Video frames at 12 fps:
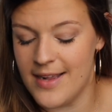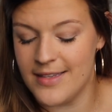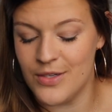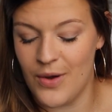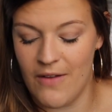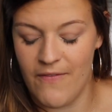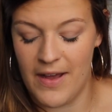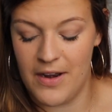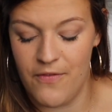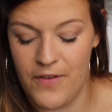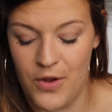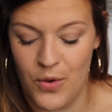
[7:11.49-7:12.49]
and so I found
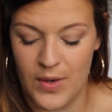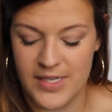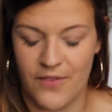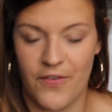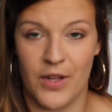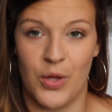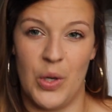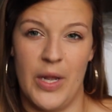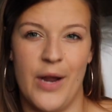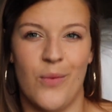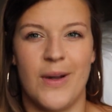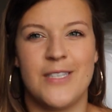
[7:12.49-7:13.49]
a few different little
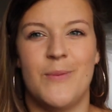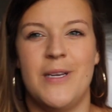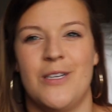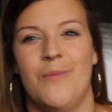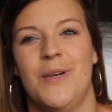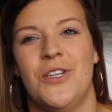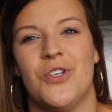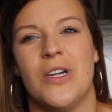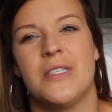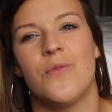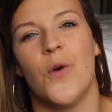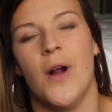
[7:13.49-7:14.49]
like recipes on
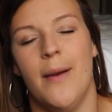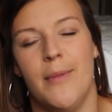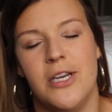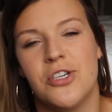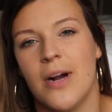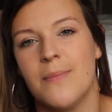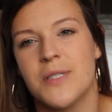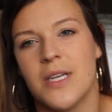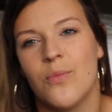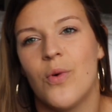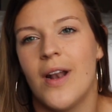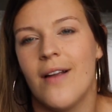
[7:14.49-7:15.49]
Pinterest for how many drops
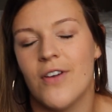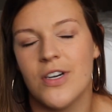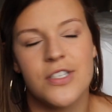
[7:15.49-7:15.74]
and whatever.